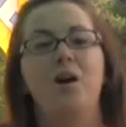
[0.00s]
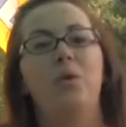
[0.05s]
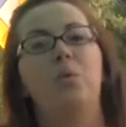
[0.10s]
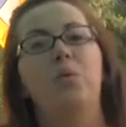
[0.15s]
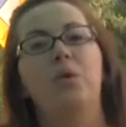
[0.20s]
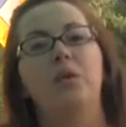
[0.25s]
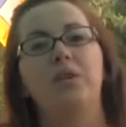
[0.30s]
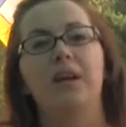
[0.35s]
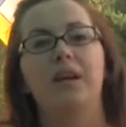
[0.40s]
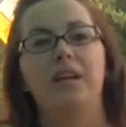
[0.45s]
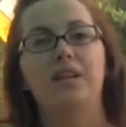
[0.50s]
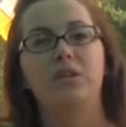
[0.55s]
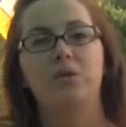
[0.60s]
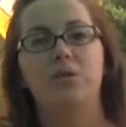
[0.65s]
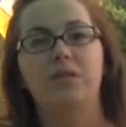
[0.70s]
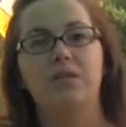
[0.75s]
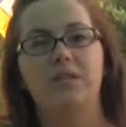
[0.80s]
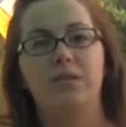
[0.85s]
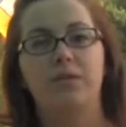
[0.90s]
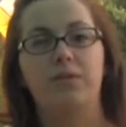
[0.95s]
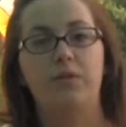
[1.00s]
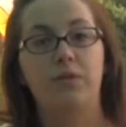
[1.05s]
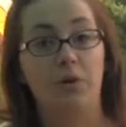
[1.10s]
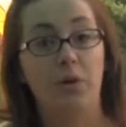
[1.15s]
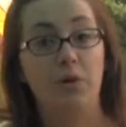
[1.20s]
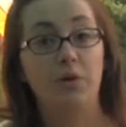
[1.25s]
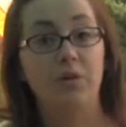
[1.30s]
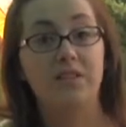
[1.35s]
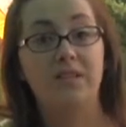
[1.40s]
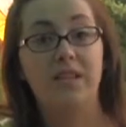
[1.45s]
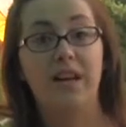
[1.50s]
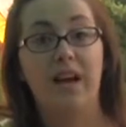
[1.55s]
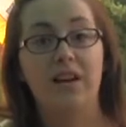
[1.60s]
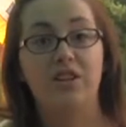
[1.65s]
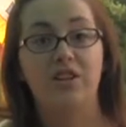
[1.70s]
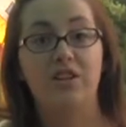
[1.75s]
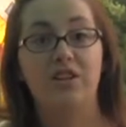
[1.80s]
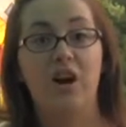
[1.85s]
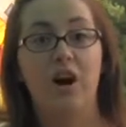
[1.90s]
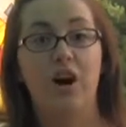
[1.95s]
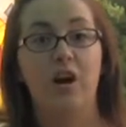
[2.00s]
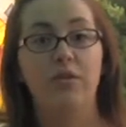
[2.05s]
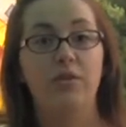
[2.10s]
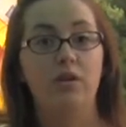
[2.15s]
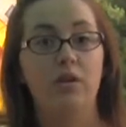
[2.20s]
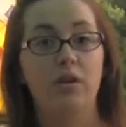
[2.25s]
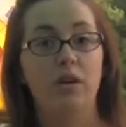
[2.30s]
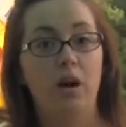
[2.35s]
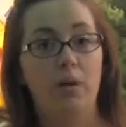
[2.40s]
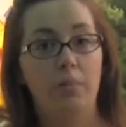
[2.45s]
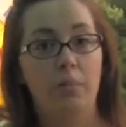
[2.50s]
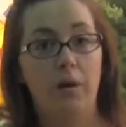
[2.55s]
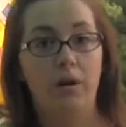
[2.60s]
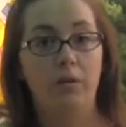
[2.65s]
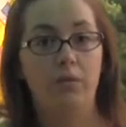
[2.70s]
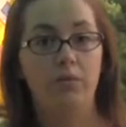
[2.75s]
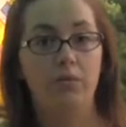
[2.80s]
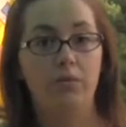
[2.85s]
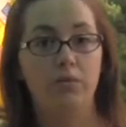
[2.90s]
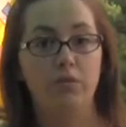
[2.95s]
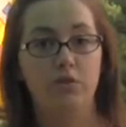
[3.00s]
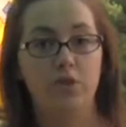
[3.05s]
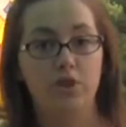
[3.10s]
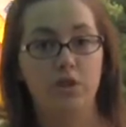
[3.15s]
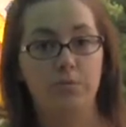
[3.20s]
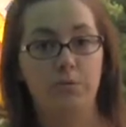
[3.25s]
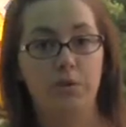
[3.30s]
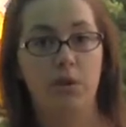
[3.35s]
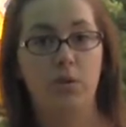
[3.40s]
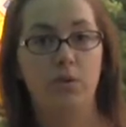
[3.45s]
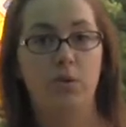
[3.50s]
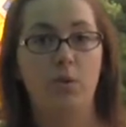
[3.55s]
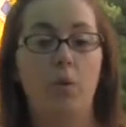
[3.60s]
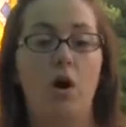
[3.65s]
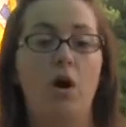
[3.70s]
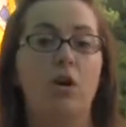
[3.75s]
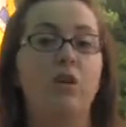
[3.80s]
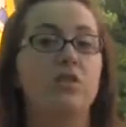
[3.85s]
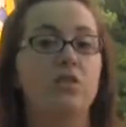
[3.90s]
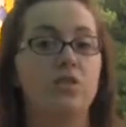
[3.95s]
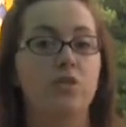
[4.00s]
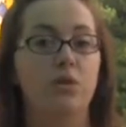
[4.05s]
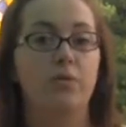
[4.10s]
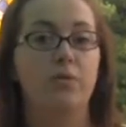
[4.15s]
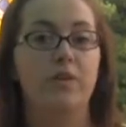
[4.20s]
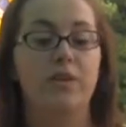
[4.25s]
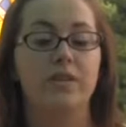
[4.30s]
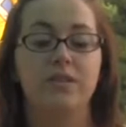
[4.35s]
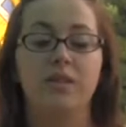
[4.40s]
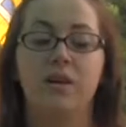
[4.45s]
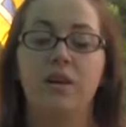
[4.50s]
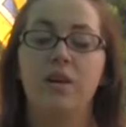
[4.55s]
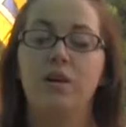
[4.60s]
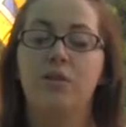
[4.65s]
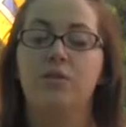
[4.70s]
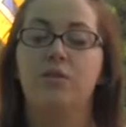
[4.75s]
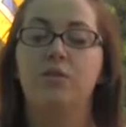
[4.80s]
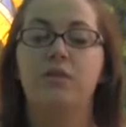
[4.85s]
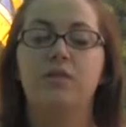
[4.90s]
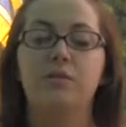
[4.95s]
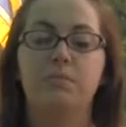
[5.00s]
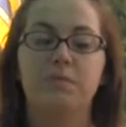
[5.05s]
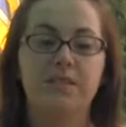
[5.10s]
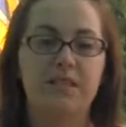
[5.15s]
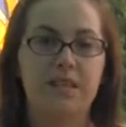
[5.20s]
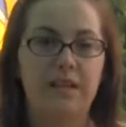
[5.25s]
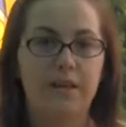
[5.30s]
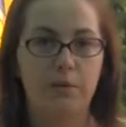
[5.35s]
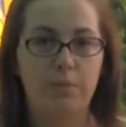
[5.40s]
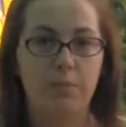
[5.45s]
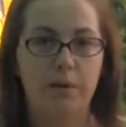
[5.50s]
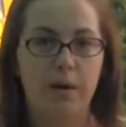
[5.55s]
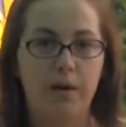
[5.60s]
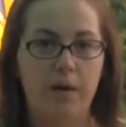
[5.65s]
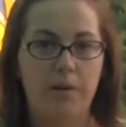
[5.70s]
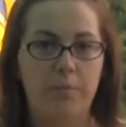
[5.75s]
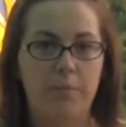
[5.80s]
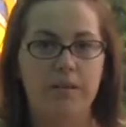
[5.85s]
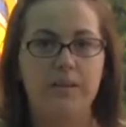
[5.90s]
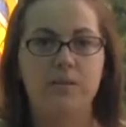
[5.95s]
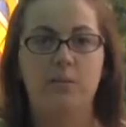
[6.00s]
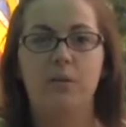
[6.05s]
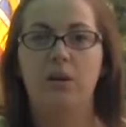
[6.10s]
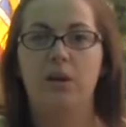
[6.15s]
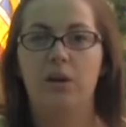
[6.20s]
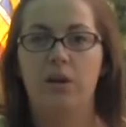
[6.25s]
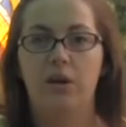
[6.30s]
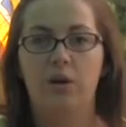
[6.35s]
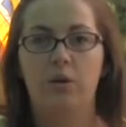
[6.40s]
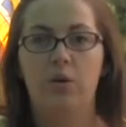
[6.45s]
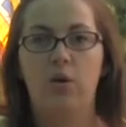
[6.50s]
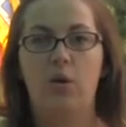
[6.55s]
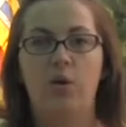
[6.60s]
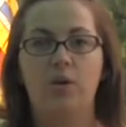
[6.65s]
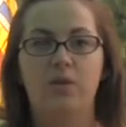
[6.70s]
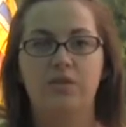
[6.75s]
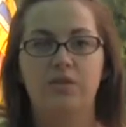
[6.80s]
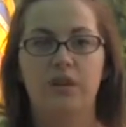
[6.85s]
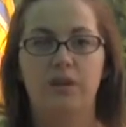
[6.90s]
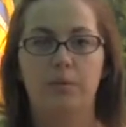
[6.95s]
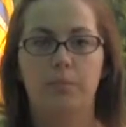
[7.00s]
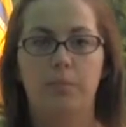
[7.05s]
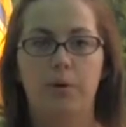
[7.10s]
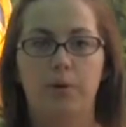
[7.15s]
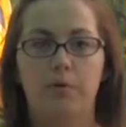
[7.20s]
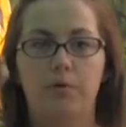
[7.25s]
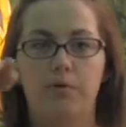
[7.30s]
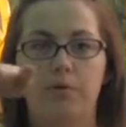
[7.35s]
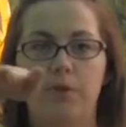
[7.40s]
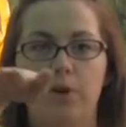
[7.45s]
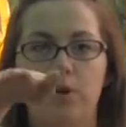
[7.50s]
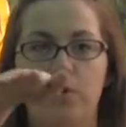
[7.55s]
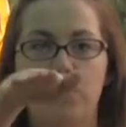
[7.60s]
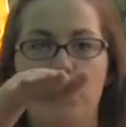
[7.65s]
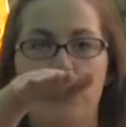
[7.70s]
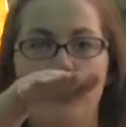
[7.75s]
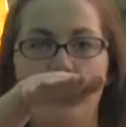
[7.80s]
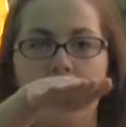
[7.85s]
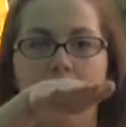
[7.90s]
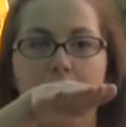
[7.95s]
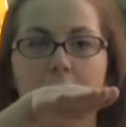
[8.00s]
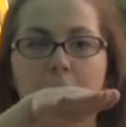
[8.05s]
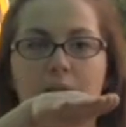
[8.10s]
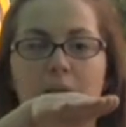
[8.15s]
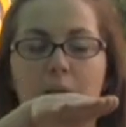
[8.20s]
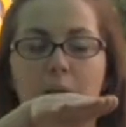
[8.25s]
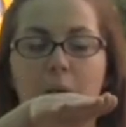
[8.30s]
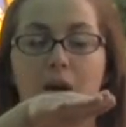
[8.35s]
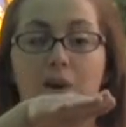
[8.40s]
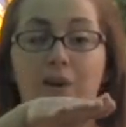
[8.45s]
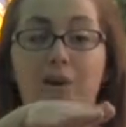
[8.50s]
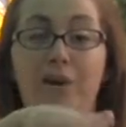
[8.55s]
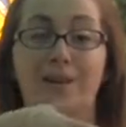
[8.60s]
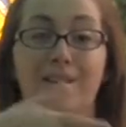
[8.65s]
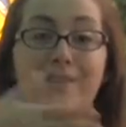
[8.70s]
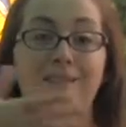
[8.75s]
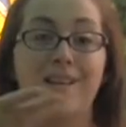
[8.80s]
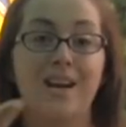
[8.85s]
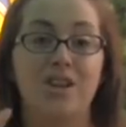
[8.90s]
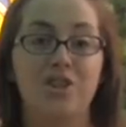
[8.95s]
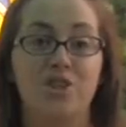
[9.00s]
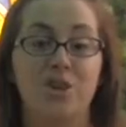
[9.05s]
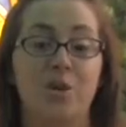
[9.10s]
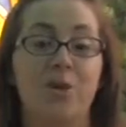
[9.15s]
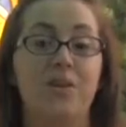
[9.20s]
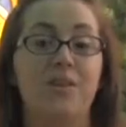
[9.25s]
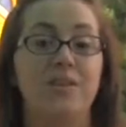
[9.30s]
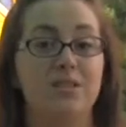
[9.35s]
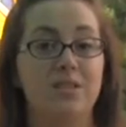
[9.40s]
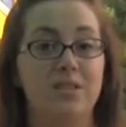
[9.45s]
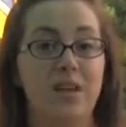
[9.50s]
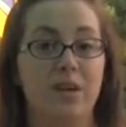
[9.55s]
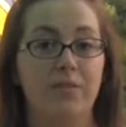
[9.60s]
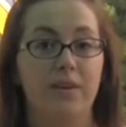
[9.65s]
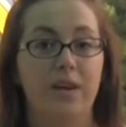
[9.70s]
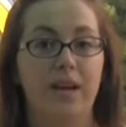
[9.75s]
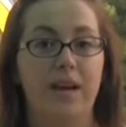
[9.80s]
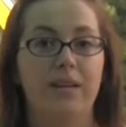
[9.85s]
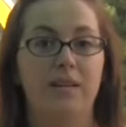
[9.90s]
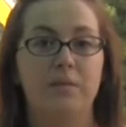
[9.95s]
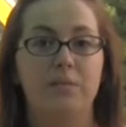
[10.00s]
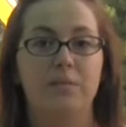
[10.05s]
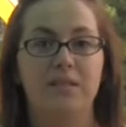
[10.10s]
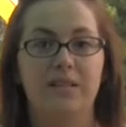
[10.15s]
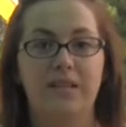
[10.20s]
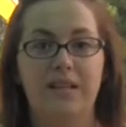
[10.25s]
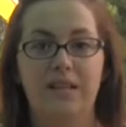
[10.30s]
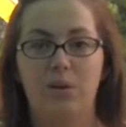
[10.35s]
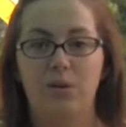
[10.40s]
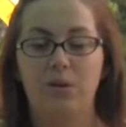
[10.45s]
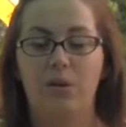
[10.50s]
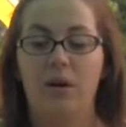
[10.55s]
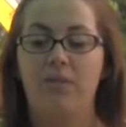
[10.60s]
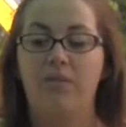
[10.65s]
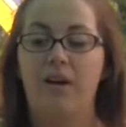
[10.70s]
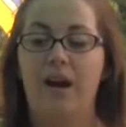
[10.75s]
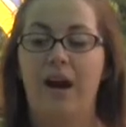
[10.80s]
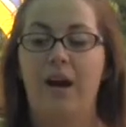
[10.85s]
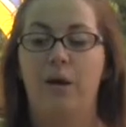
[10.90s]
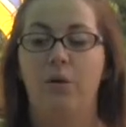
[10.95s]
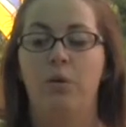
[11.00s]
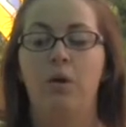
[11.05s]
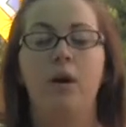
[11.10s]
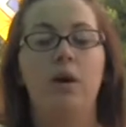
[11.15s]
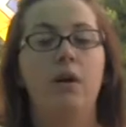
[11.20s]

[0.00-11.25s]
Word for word: What they do is, if you notice, they actually hover above, just below the water surface. So this mosquito barrier mixed with canola oil is going to put a film over top of that water and it's actually going to suffocate the mosquito larva out.